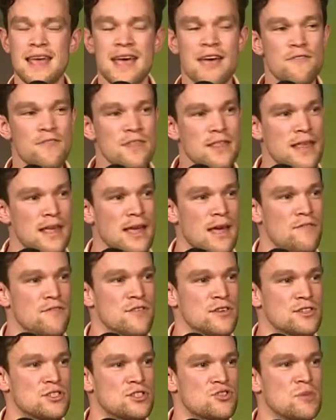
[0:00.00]
They have
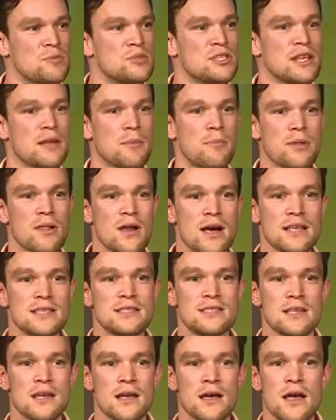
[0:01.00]
scripture that
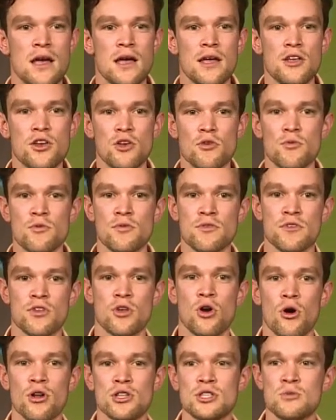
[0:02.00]
applies to, you know,
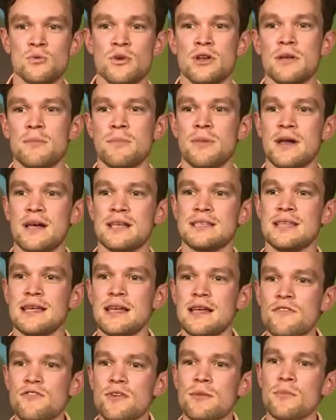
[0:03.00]
God's word applies
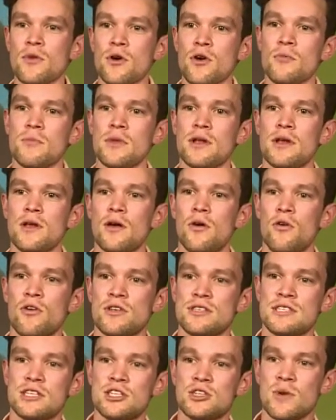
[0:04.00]
to every moment
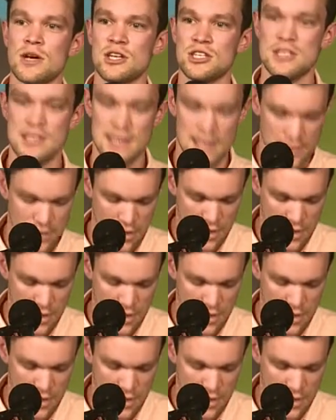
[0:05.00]
or situation in their